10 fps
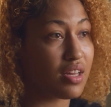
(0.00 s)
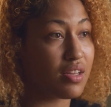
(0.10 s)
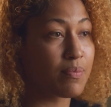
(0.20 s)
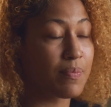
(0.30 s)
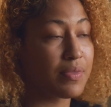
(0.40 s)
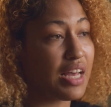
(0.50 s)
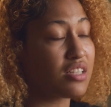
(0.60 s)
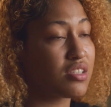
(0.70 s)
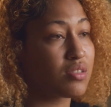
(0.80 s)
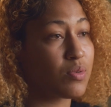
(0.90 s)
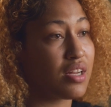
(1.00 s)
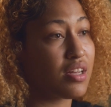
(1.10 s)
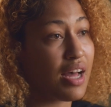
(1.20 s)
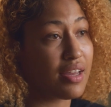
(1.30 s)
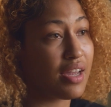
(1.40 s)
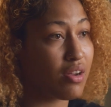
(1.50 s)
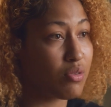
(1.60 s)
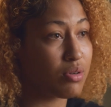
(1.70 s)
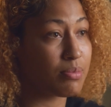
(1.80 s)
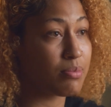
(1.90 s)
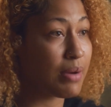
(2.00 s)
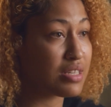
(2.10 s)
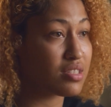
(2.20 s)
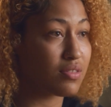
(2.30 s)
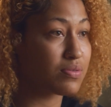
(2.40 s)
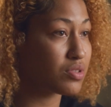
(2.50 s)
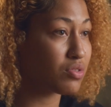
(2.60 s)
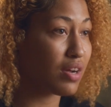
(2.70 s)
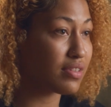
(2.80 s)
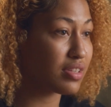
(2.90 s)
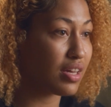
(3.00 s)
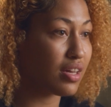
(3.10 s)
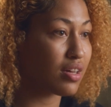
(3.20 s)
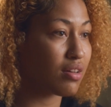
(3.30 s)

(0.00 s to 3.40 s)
And that's just what I carry with myself through everything.